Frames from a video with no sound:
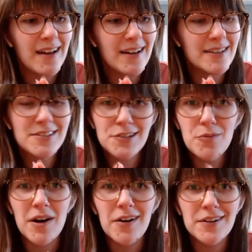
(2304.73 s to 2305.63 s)

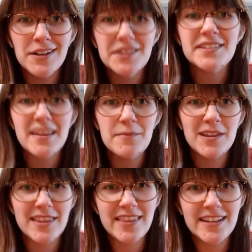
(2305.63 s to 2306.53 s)
snowball in the same
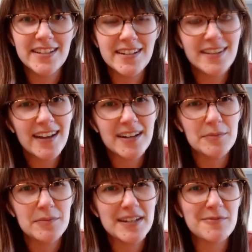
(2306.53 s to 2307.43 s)
way that they did at that
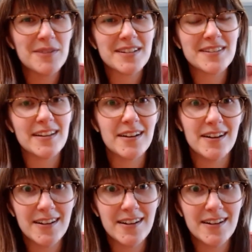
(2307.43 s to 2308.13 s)
company, where it's like,